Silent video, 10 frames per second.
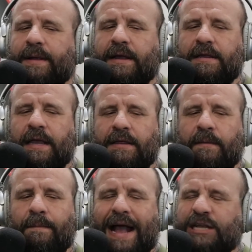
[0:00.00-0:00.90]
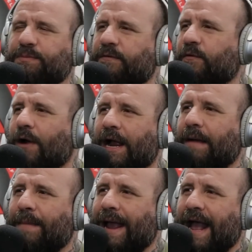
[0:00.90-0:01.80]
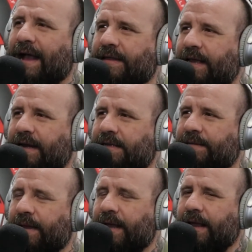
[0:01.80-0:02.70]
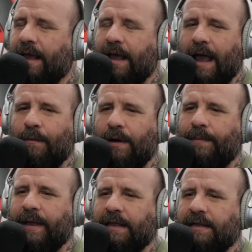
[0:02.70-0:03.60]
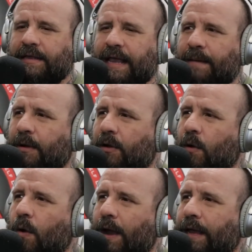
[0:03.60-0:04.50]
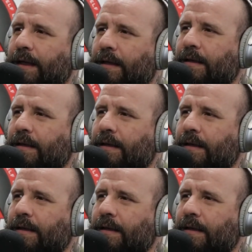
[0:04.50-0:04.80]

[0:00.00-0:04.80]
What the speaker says: because like the match before I got my ass handed to me, I went up against Sam McCoy,